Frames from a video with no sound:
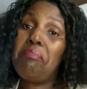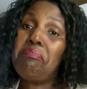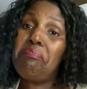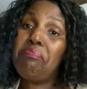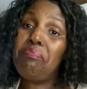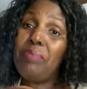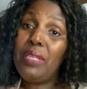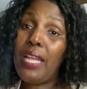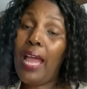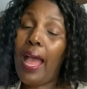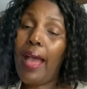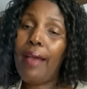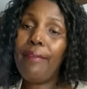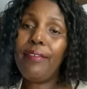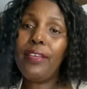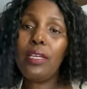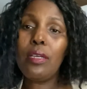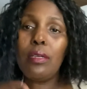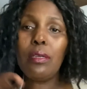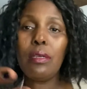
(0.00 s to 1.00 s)
been
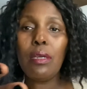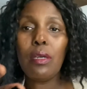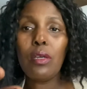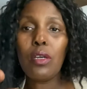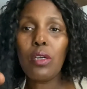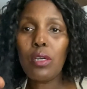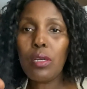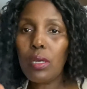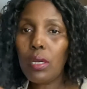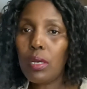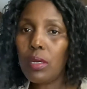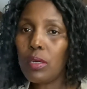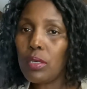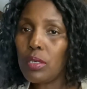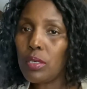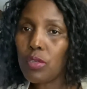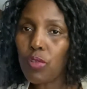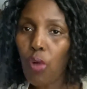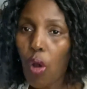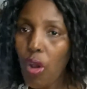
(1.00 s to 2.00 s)
having
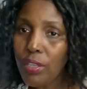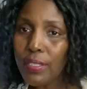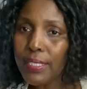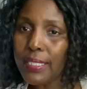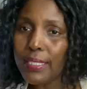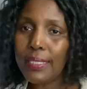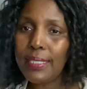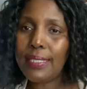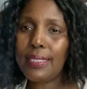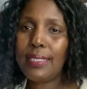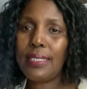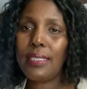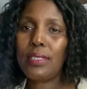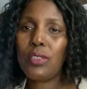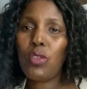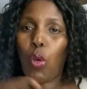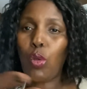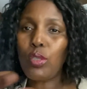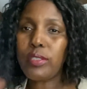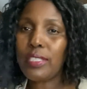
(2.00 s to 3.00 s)
Crohn's disease,
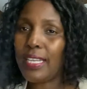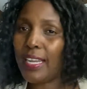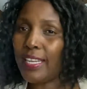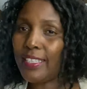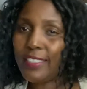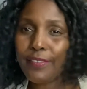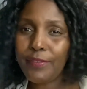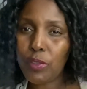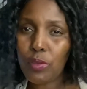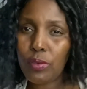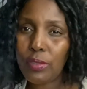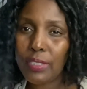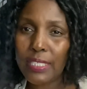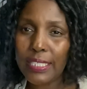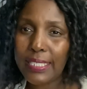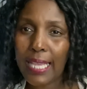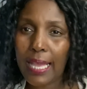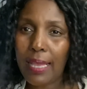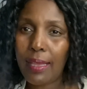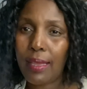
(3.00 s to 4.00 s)
ulcerative
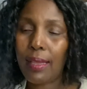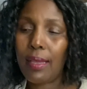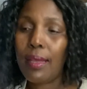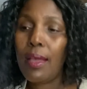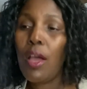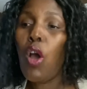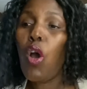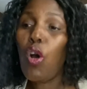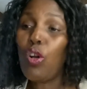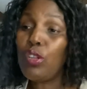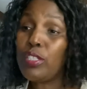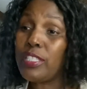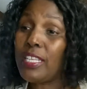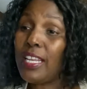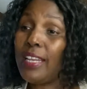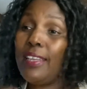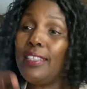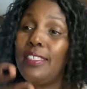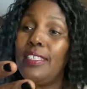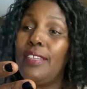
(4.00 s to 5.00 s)

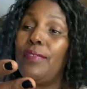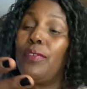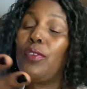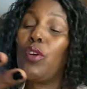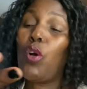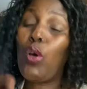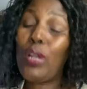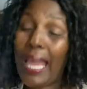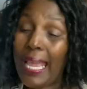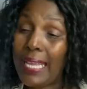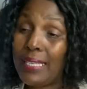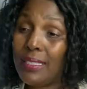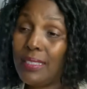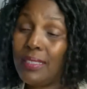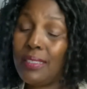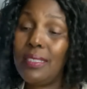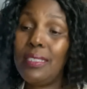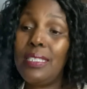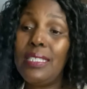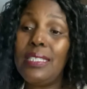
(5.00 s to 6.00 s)

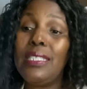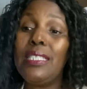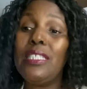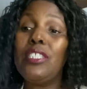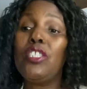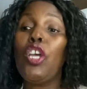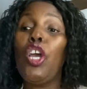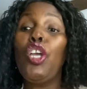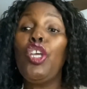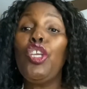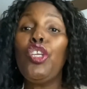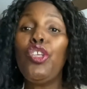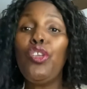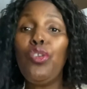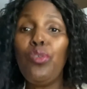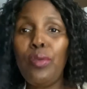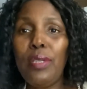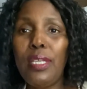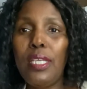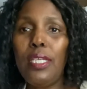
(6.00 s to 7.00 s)
colitis disease,
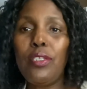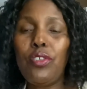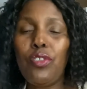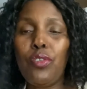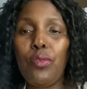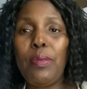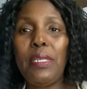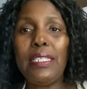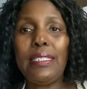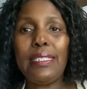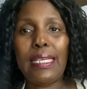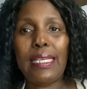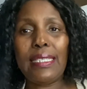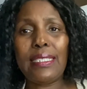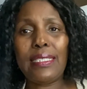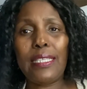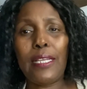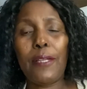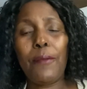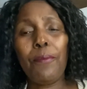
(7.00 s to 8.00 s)
you need to be
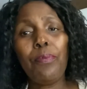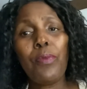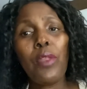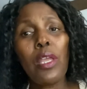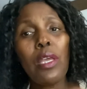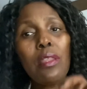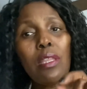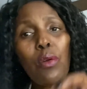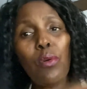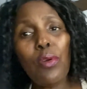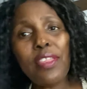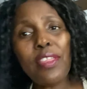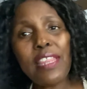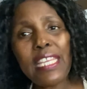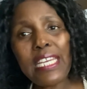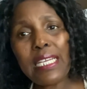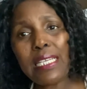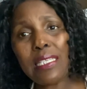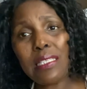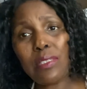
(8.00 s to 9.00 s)
tested. The good
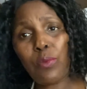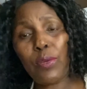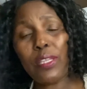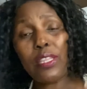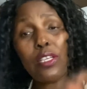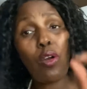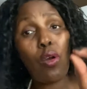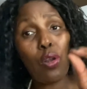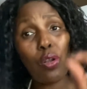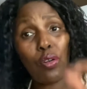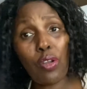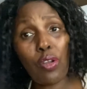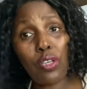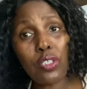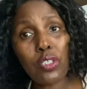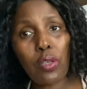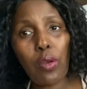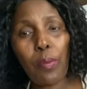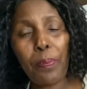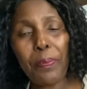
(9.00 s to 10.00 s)
thing is with
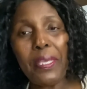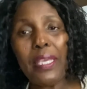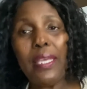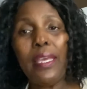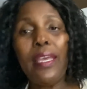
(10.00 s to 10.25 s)
colonoscopy,